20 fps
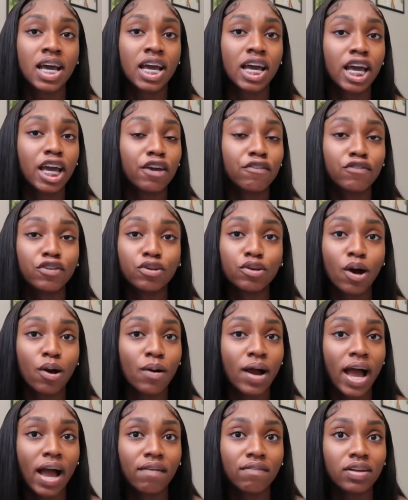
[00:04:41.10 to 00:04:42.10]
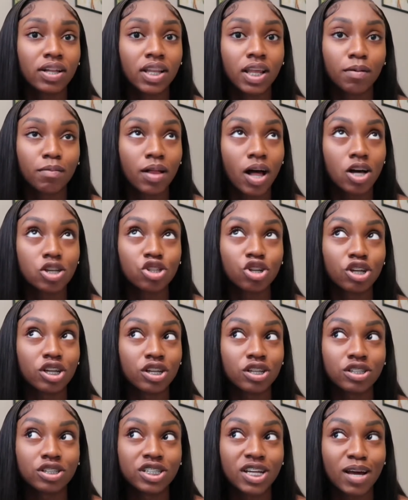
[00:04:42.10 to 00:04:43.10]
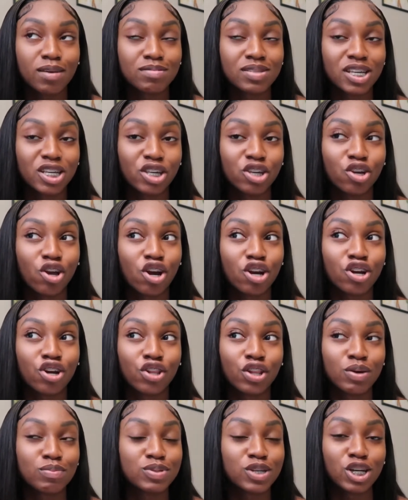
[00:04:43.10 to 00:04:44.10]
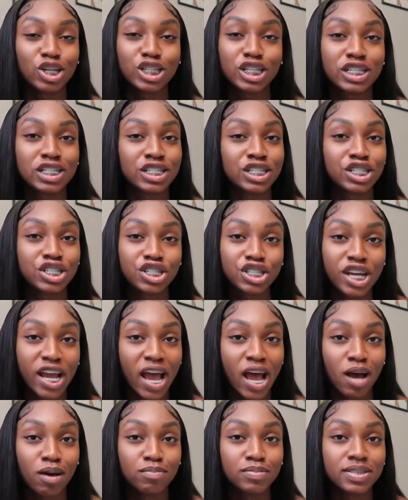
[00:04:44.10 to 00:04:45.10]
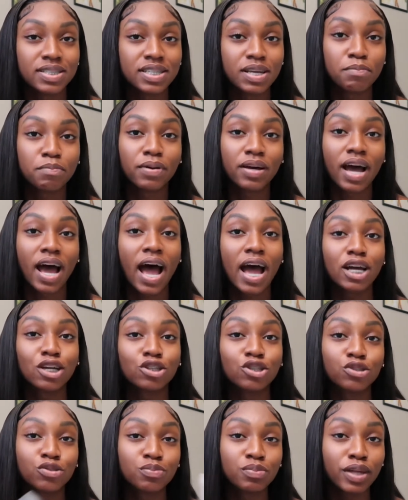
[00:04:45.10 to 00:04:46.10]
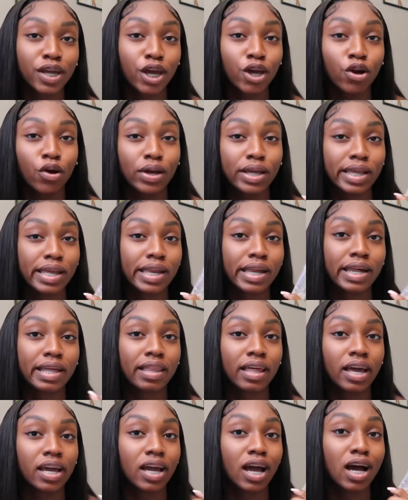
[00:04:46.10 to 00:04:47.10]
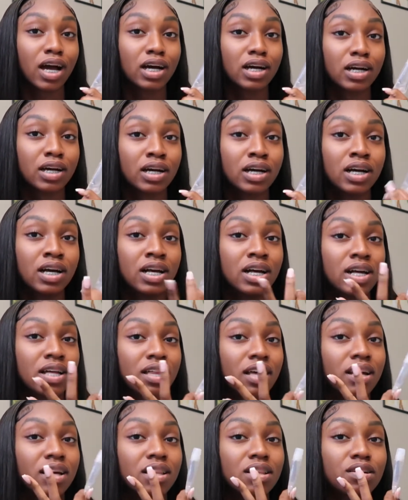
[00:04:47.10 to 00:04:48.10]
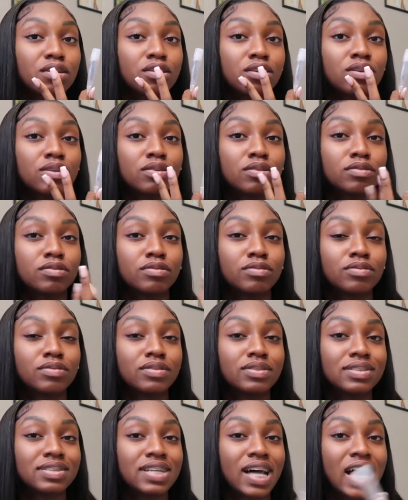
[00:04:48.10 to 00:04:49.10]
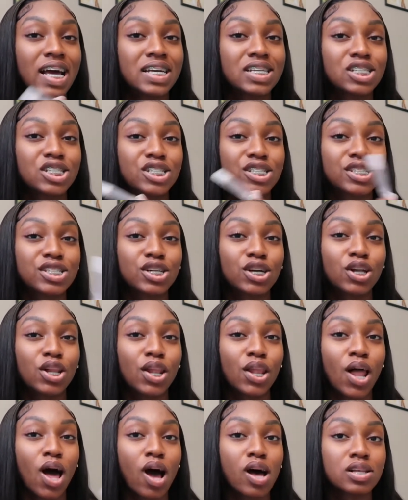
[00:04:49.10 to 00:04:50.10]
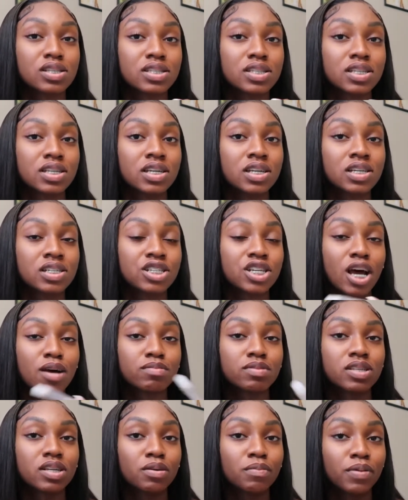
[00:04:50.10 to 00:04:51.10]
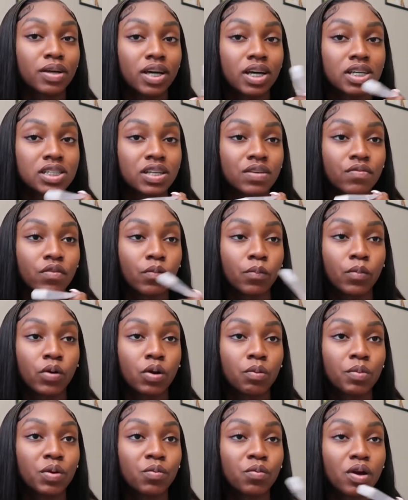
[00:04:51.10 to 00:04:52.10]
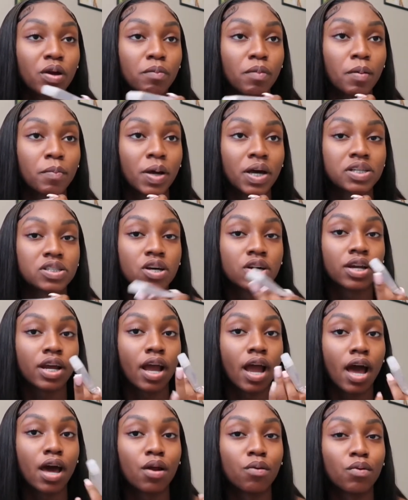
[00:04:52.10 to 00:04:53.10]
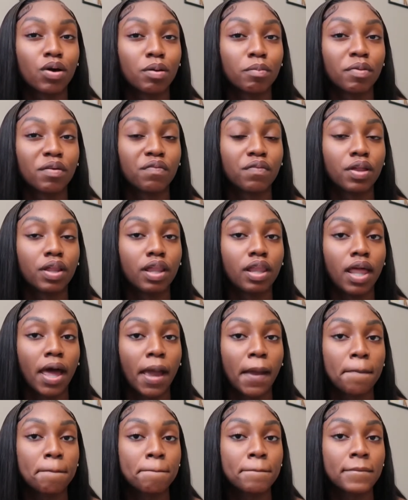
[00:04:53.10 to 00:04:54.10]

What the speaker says: if you don't have a lip gloss or a chapstick, your lips are just chapped. But I do plan on getting like a little less glossy chapstick, because if I'm going to be wearing my mask all day, I don't want to be feeling like